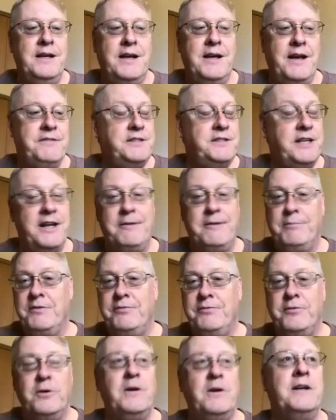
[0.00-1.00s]
I've said it
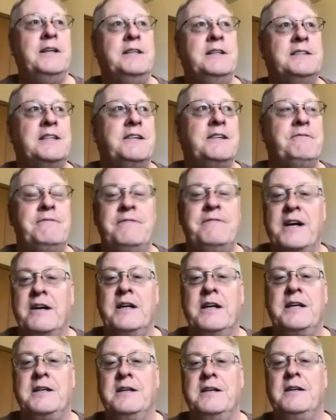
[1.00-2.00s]
before, he's a
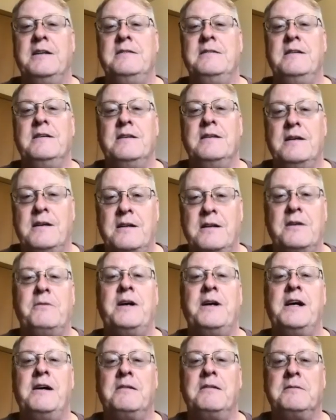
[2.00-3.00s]
very good
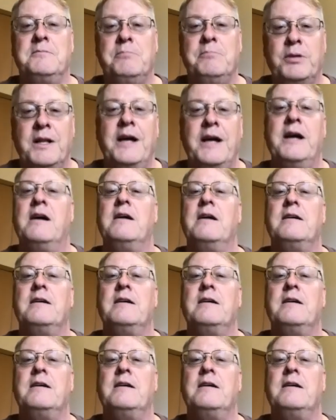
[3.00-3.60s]
all-around player.